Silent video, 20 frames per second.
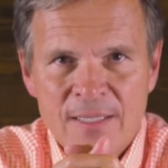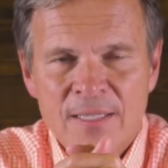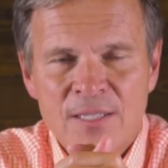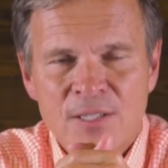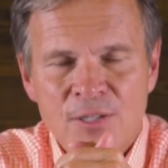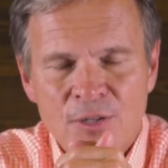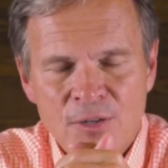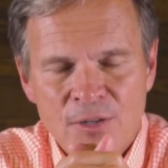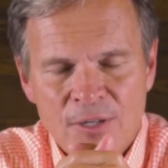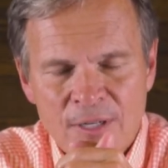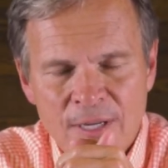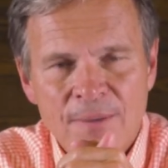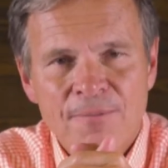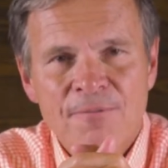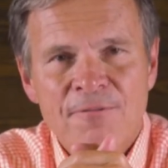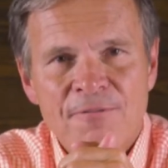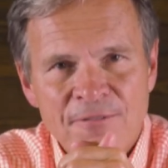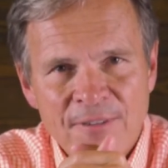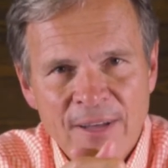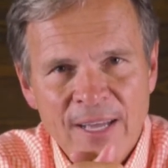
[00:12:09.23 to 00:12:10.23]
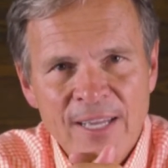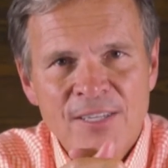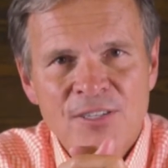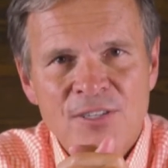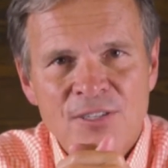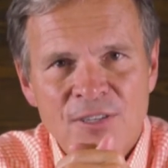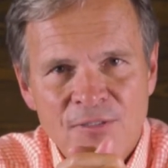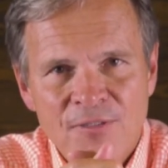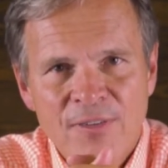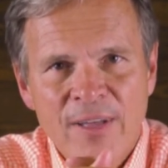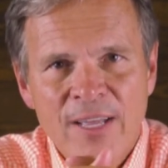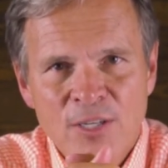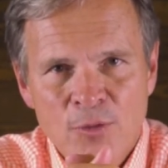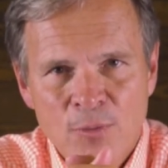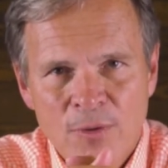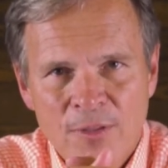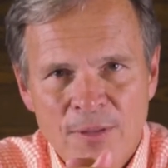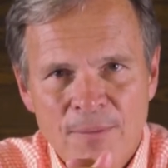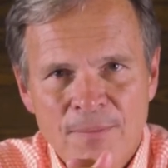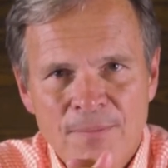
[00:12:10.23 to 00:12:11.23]
until you come face to
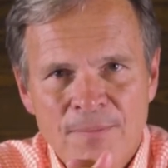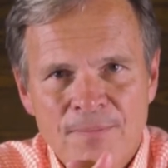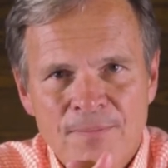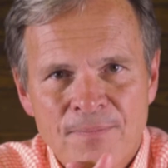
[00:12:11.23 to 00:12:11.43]
face with him.